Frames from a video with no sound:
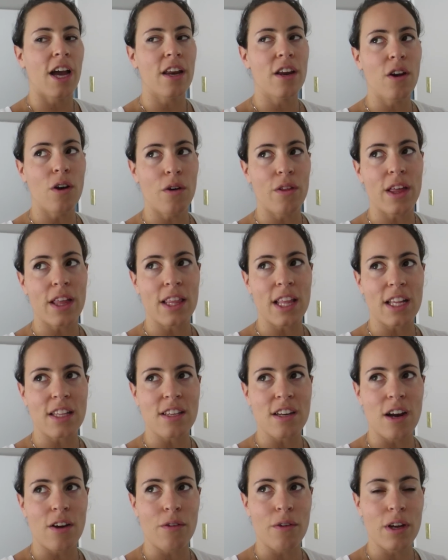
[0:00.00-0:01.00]
I know that
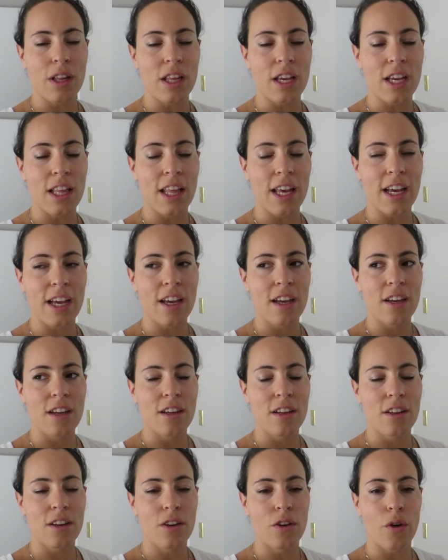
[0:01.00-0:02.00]
that's not really like
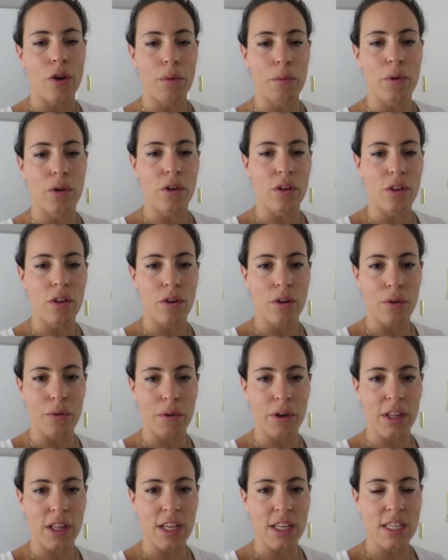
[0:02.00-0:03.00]
normal or
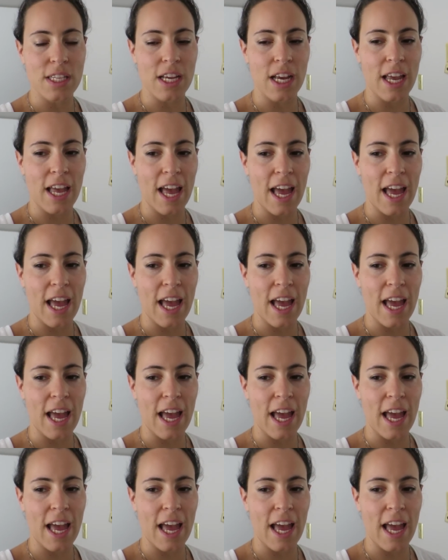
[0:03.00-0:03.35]
realistic.